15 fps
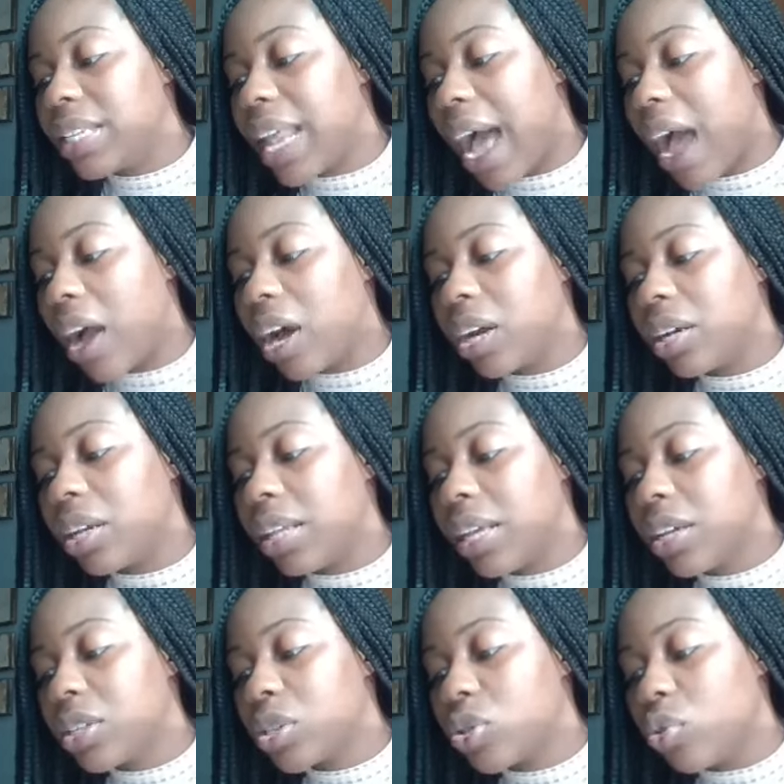not utterly
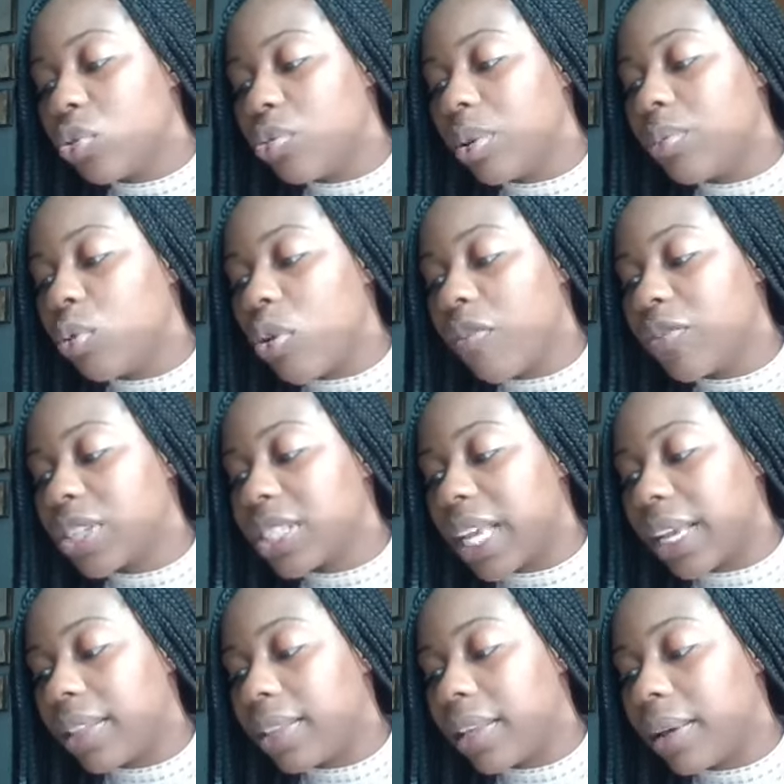consume them nor
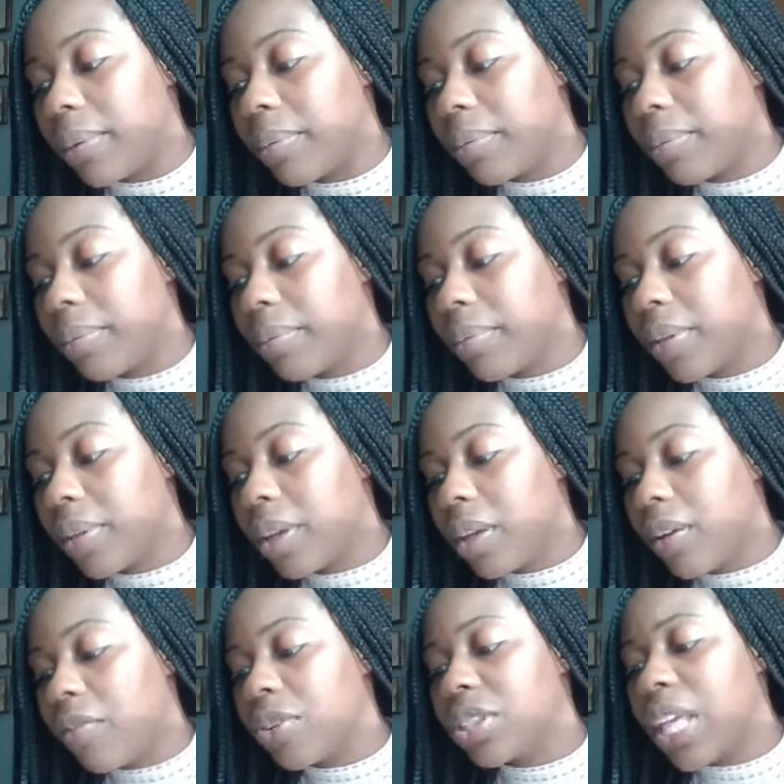forsake them.
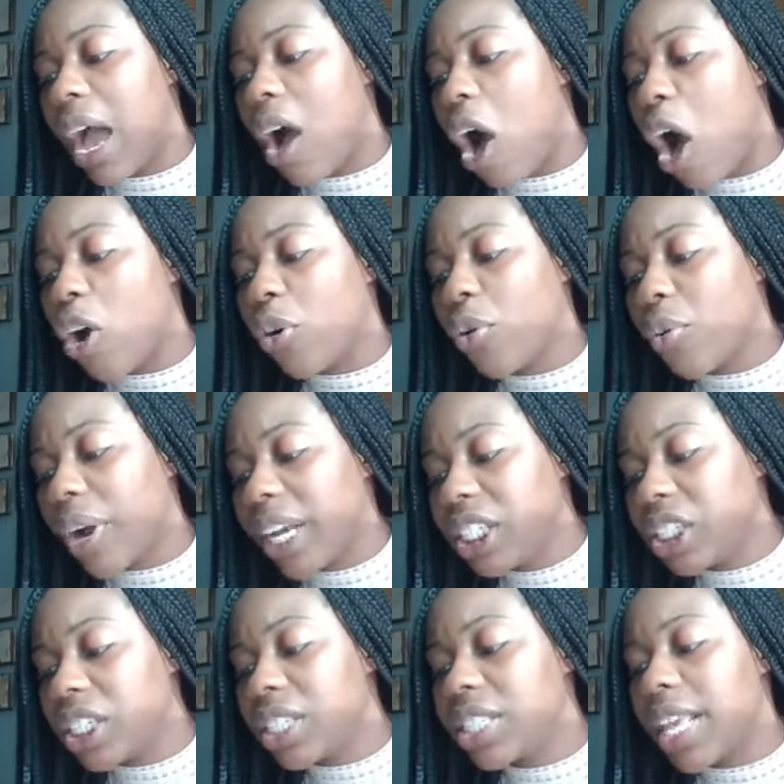For thou art
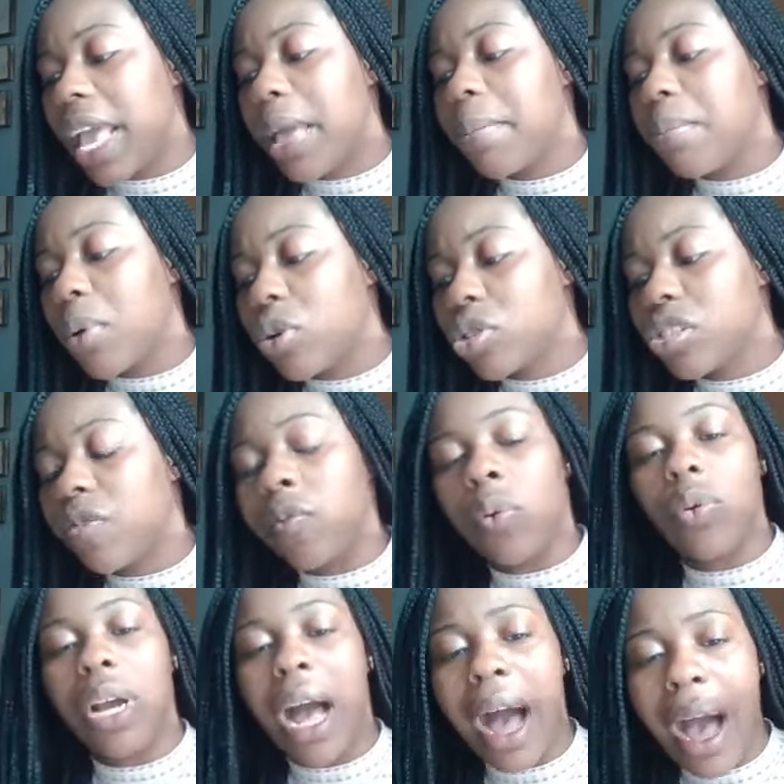gracious and merciful
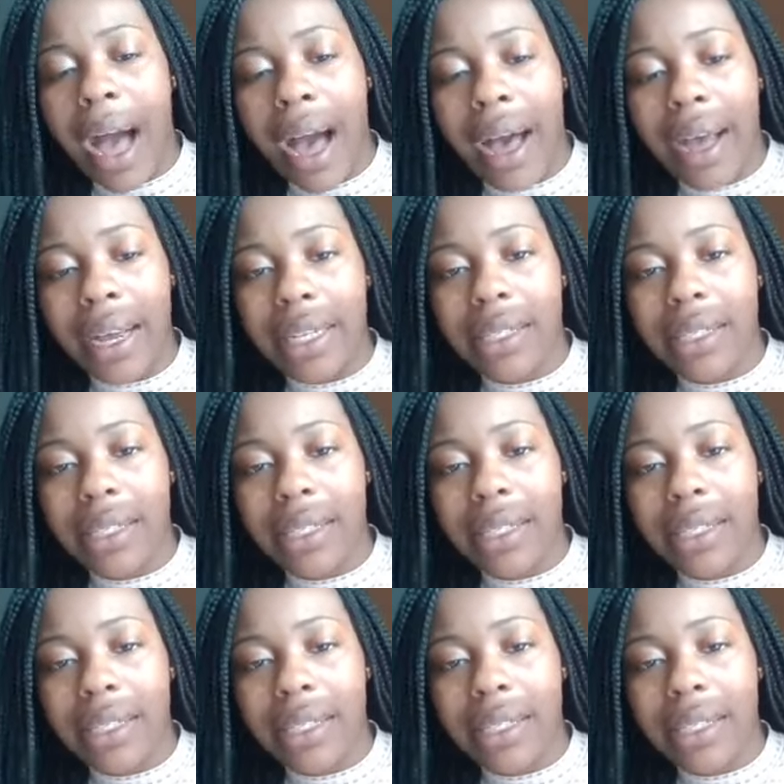God.